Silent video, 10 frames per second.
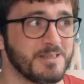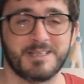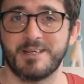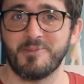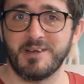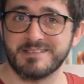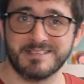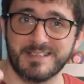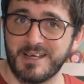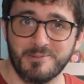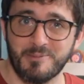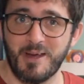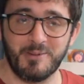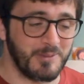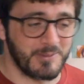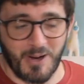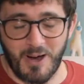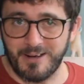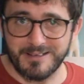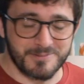same way as the Cybermen or the
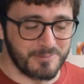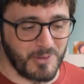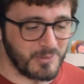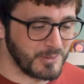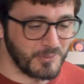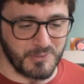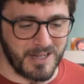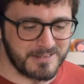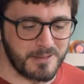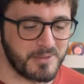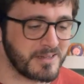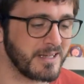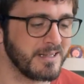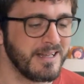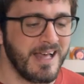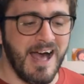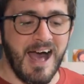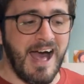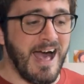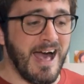Daleks from Doctor Who, that type of thing,
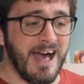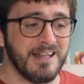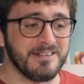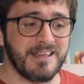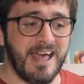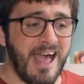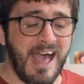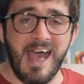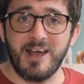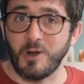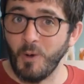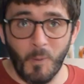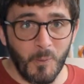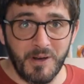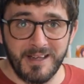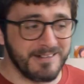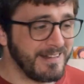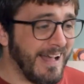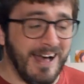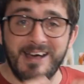and cloning,
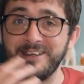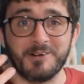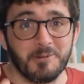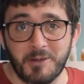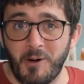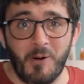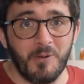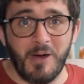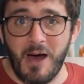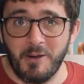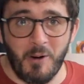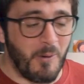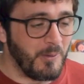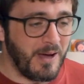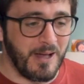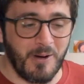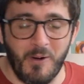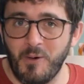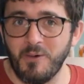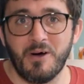and it goes on and on and
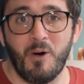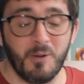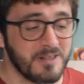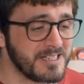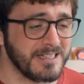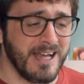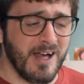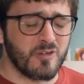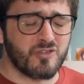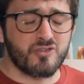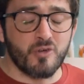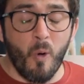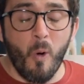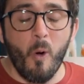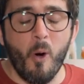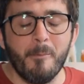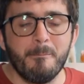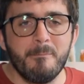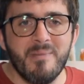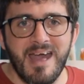on. Honestly, so
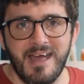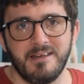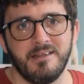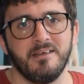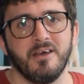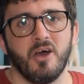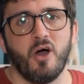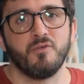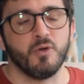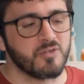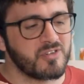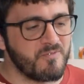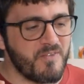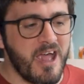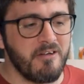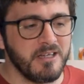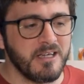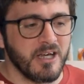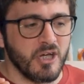many of those very